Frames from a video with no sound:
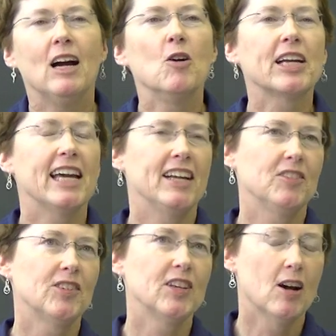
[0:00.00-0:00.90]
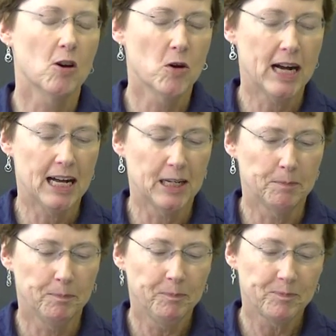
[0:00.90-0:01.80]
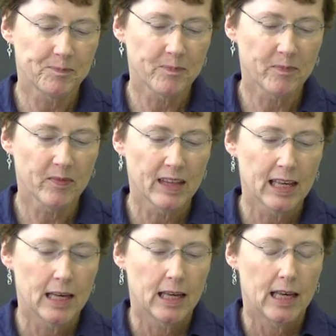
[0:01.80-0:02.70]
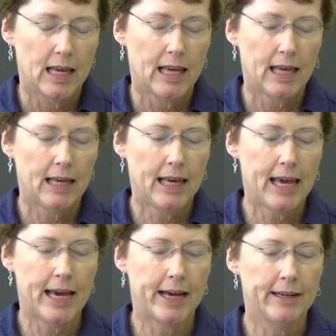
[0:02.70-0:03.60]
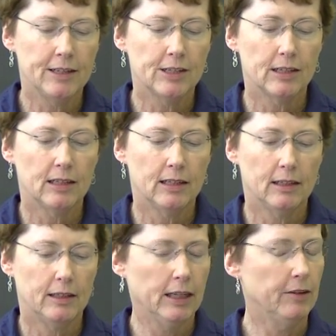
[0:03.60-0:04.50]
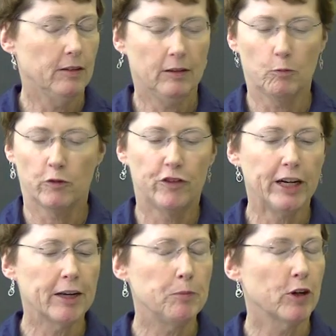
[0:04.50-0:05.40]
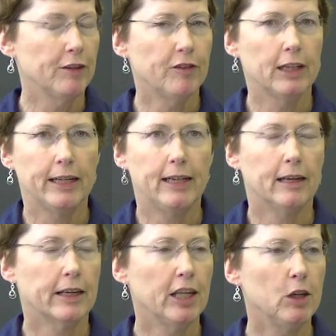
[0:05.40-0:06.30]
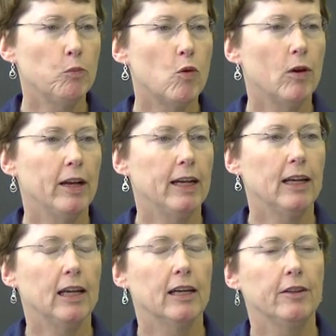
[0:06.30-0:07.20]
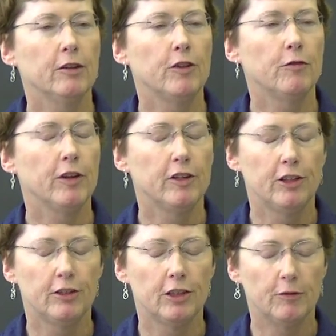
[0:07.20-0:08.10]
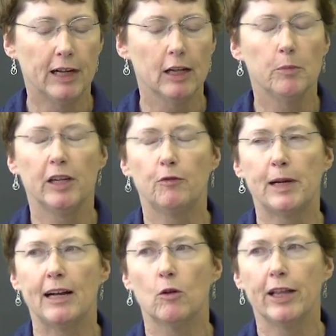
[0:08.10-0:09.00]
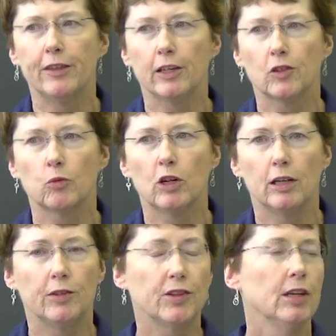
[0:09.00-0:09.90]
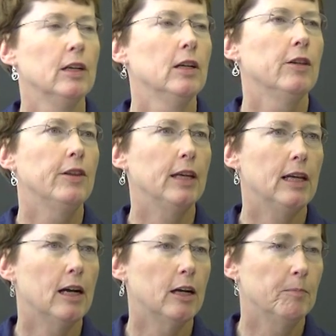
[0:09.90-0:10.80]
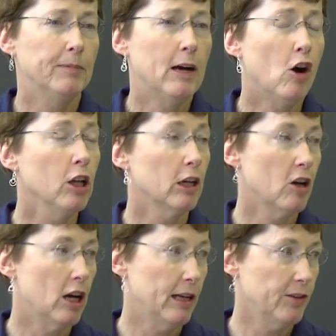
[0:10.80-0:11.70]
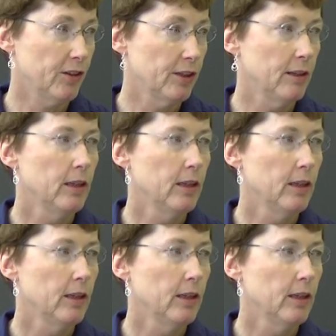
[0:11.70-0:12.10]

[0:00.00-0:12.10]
okay, so, um, and very briefly, a key point in the de development of bioethics was the um, Holocaust,